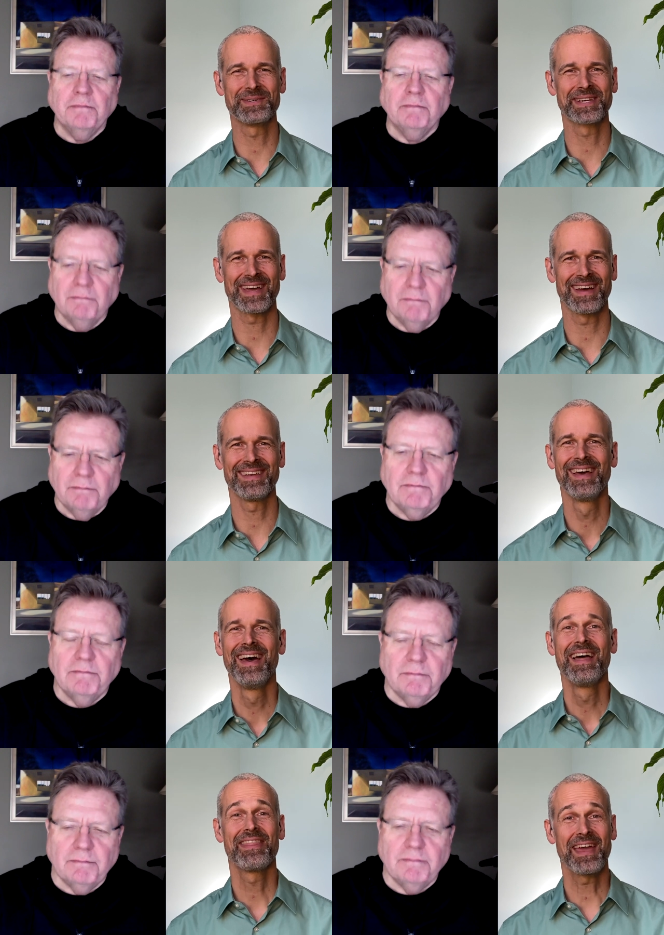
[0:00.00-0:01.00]
Speaker 1: you again.
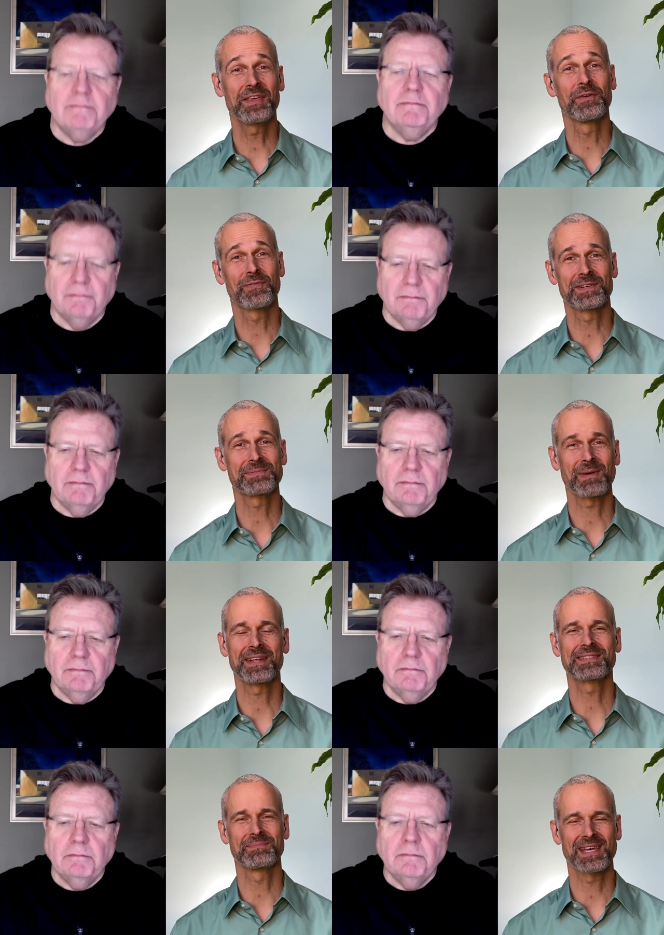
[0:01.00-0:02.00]
Thank you for
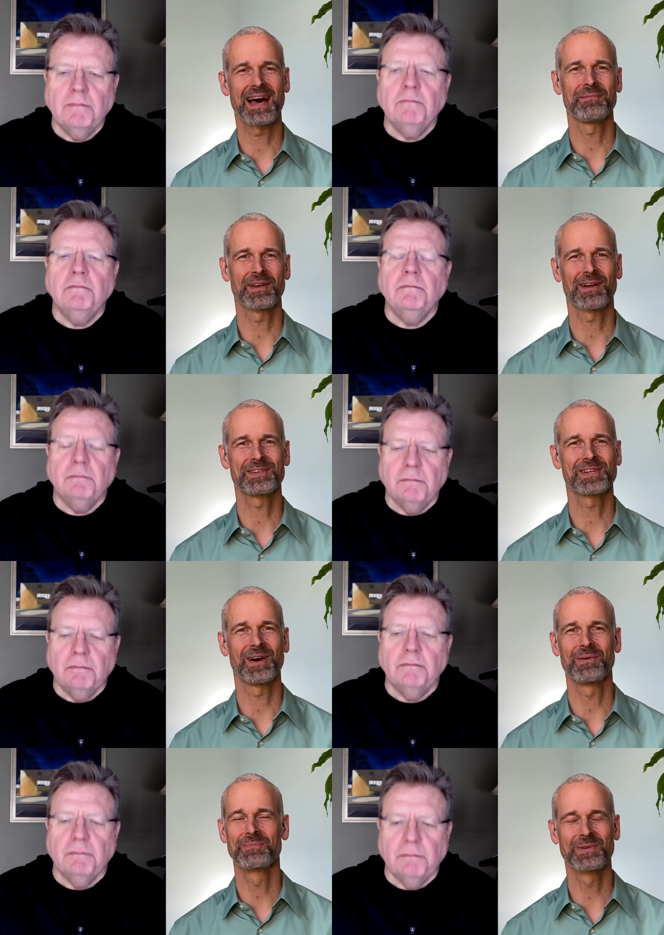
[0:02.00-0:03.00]
spending some time on our
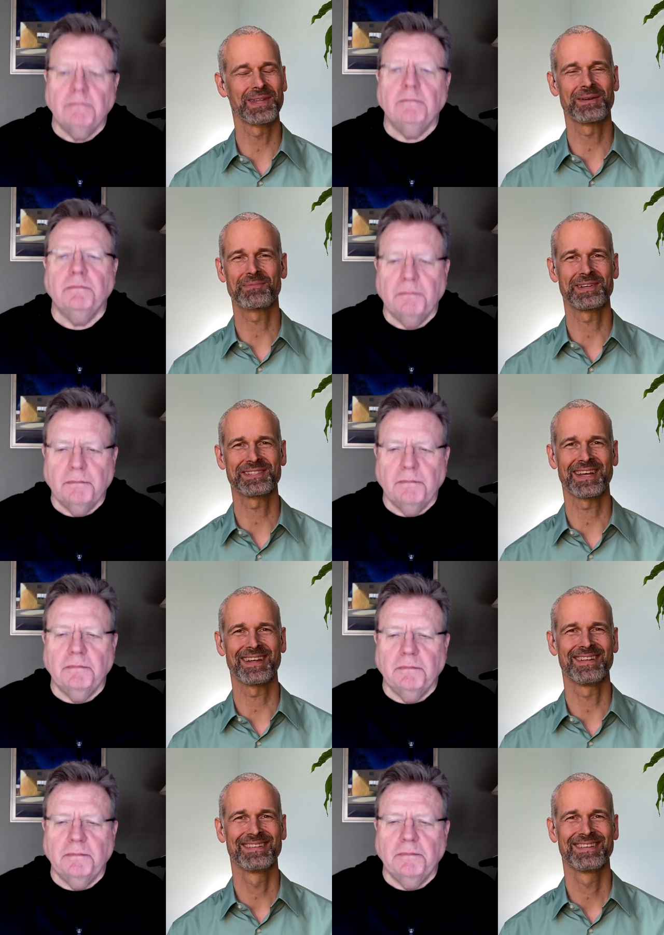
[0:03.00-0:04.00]
show. We really appreciate
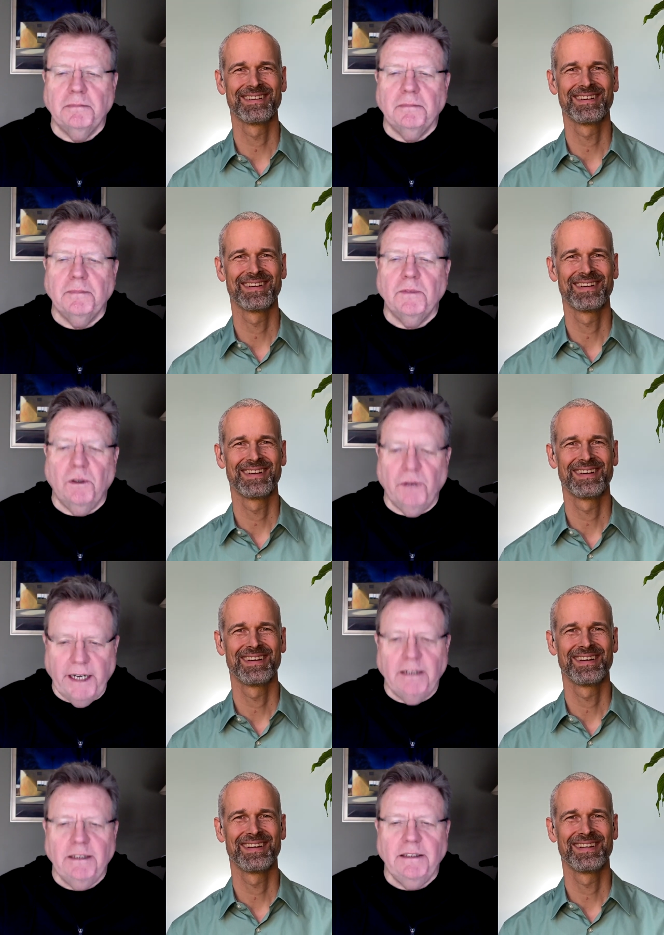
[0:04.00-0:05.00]
Speaker 2: it. Okay.
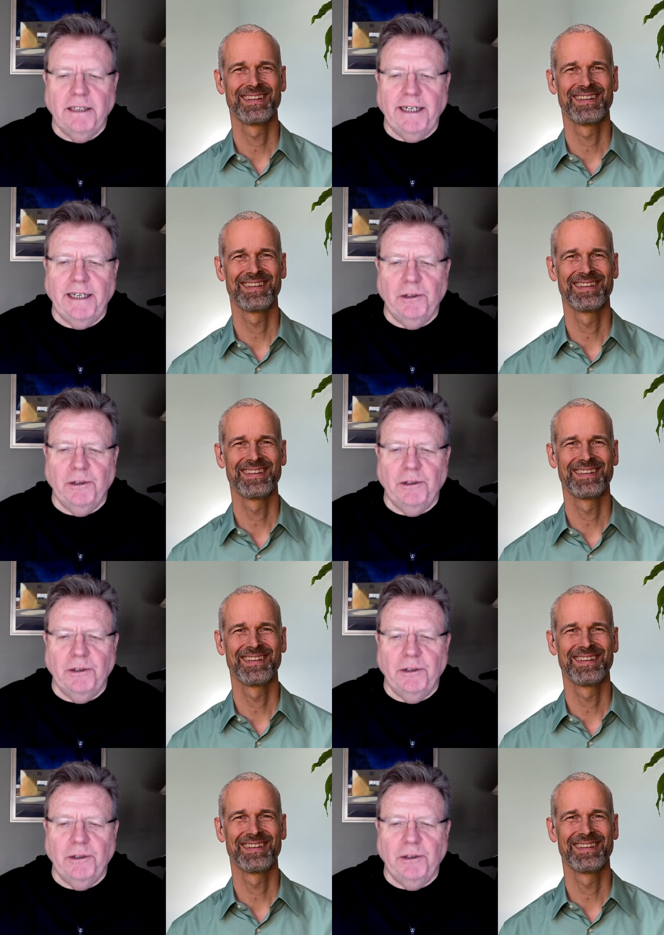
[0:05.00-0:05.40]
Thank you